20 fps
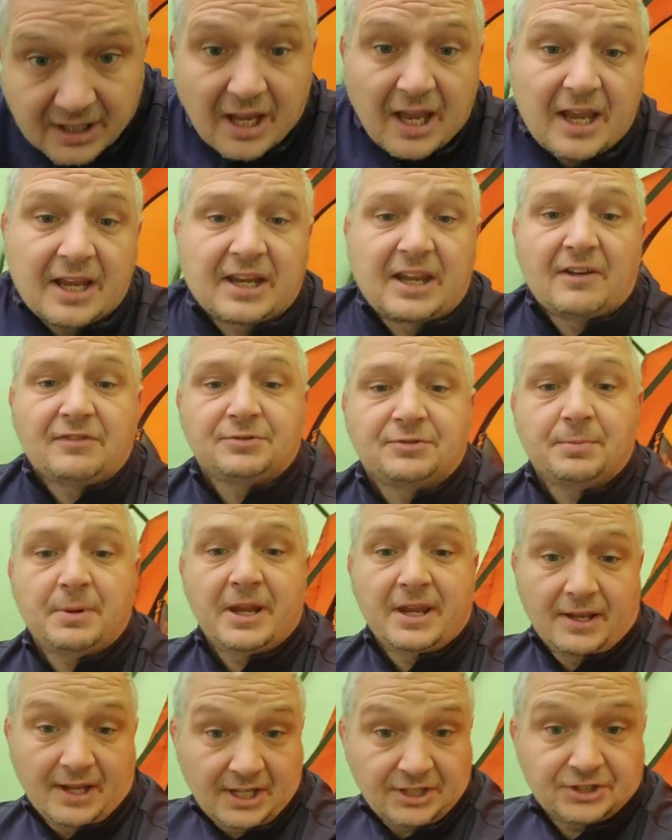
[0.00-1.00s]
it gives me
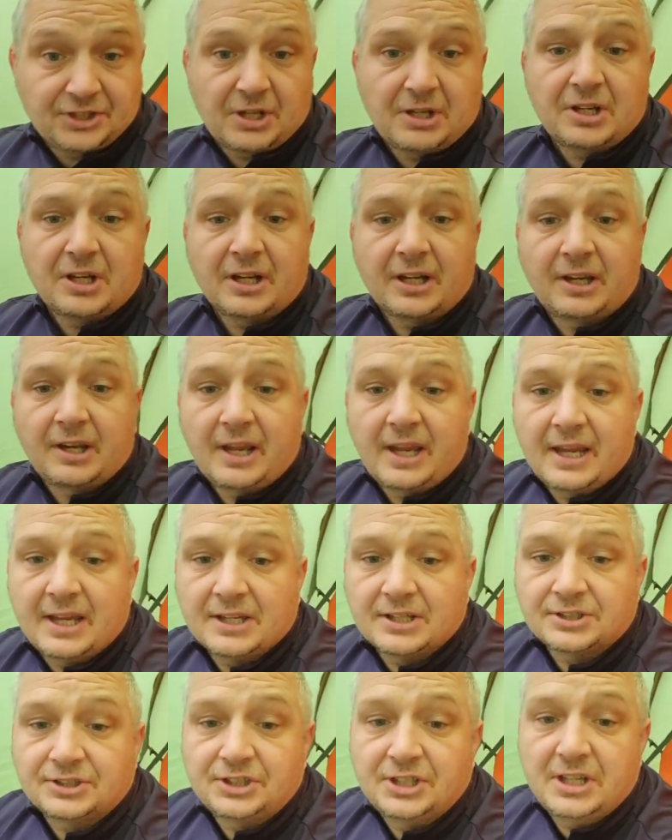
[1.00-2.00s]
this great
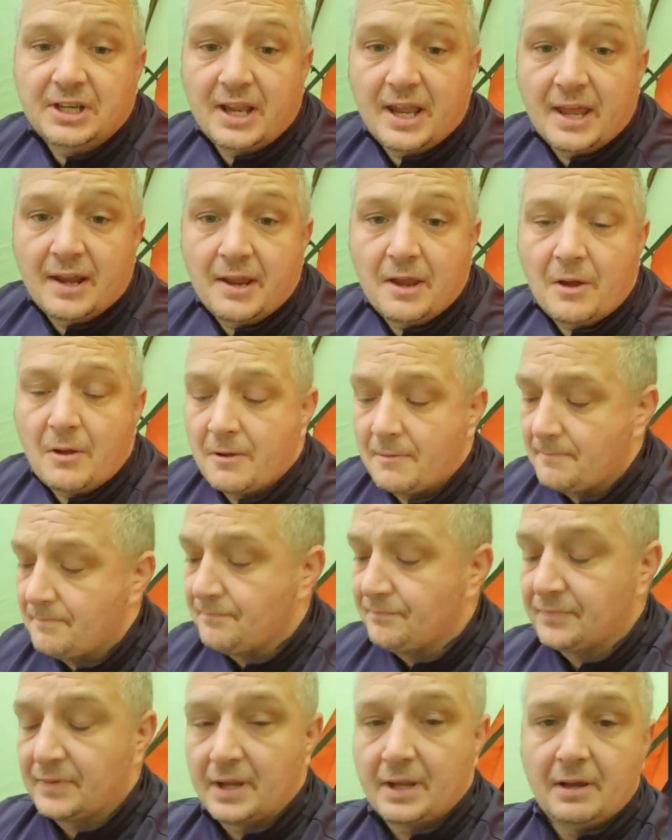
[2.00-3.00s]
seating area
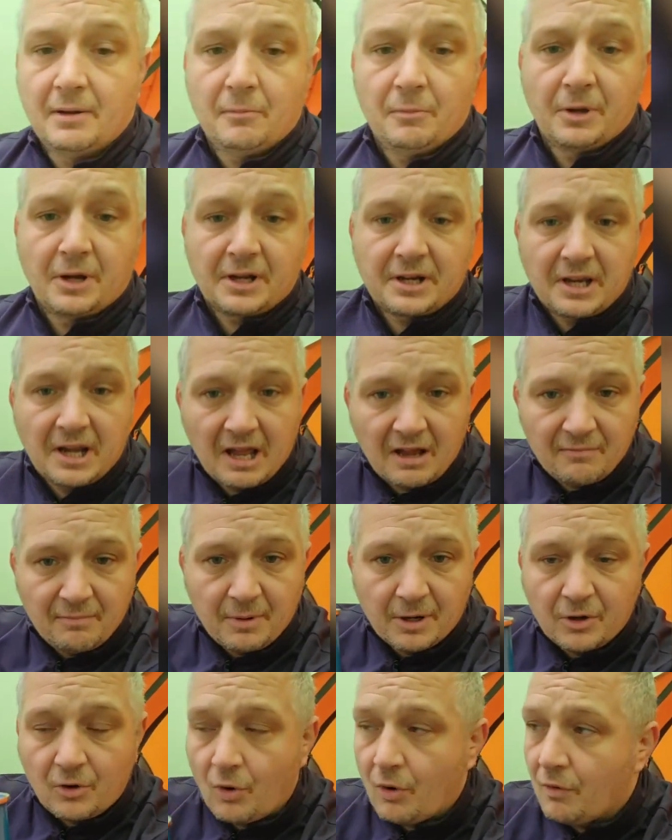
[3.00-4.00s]
where I can have my
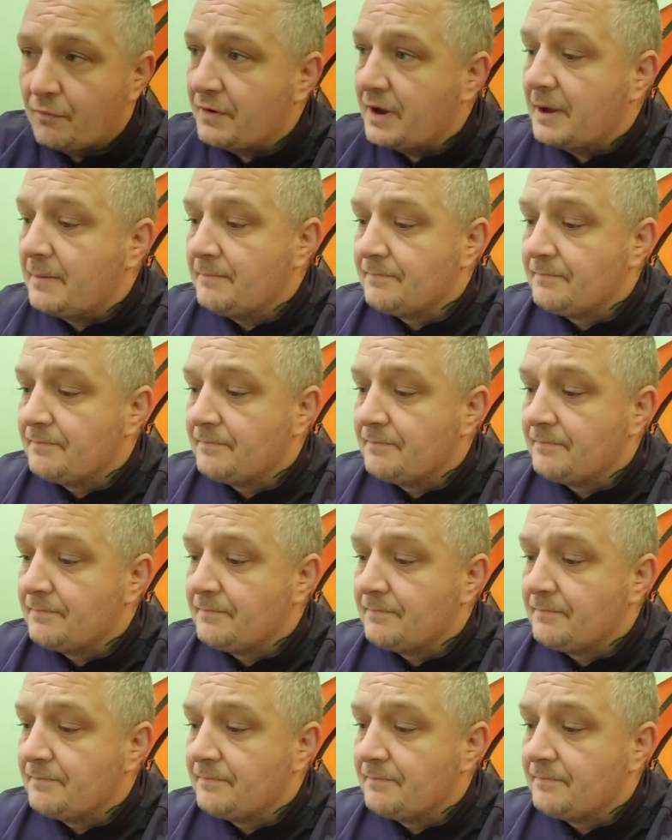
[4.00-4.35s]
coffee.